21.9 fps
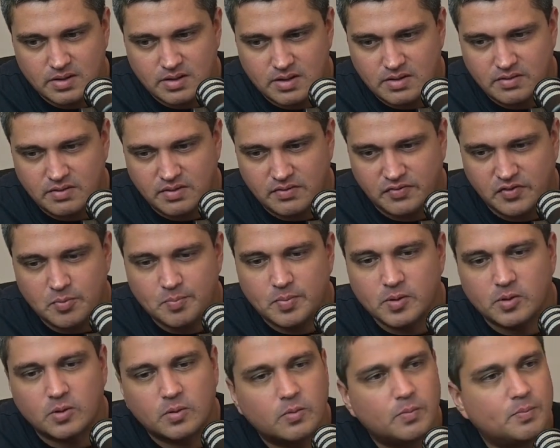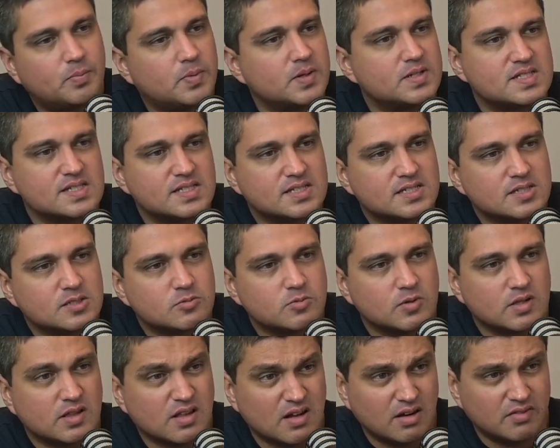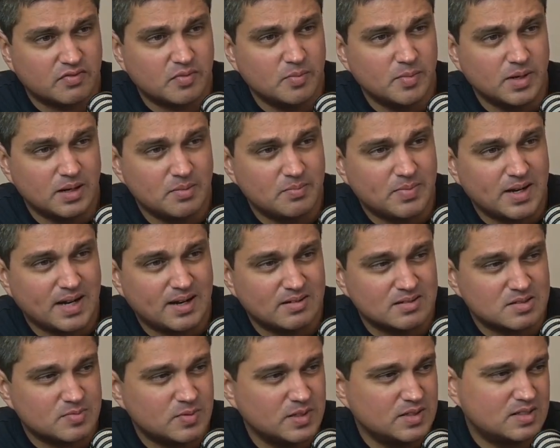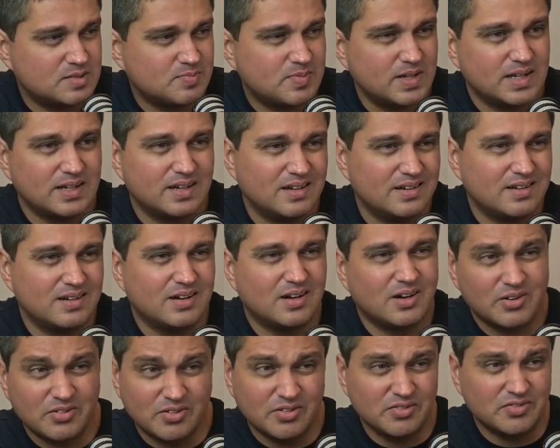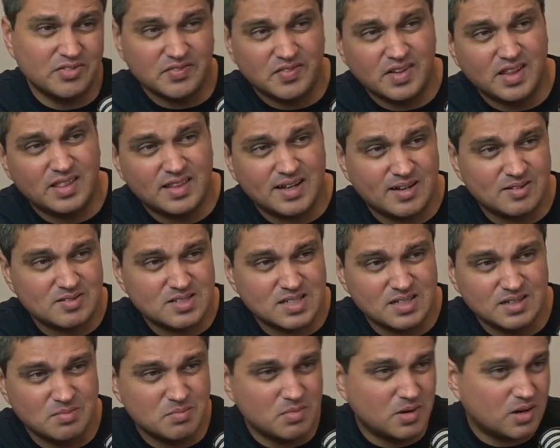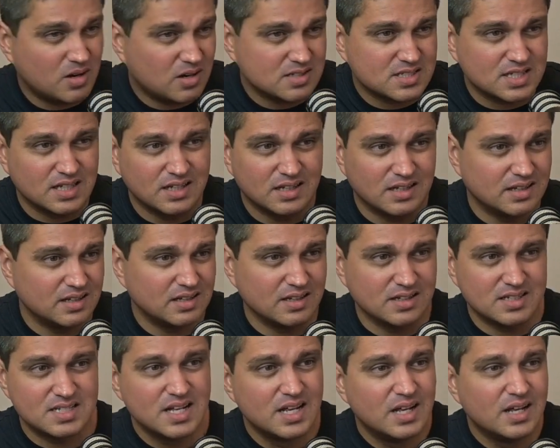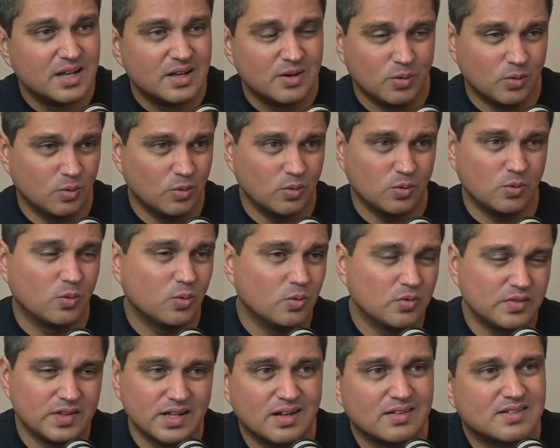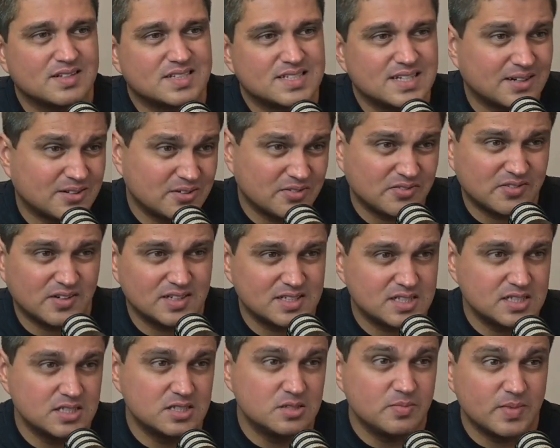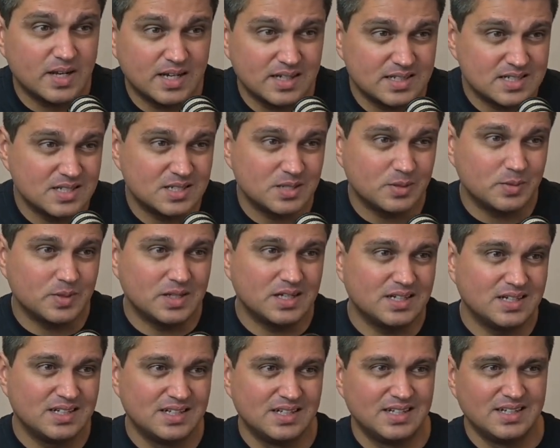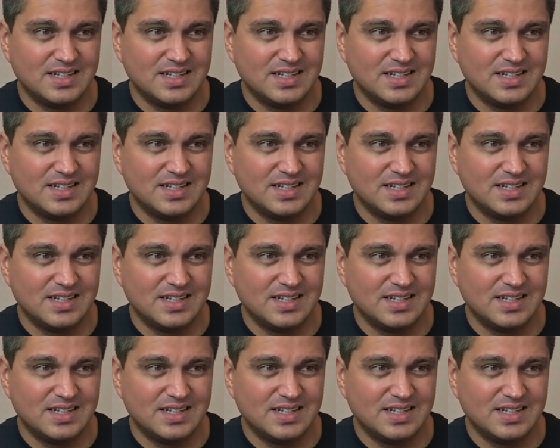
if you built a business that's worth £500,000, but you spent 150,000 in marketing and all the other sacrifices you made to do it,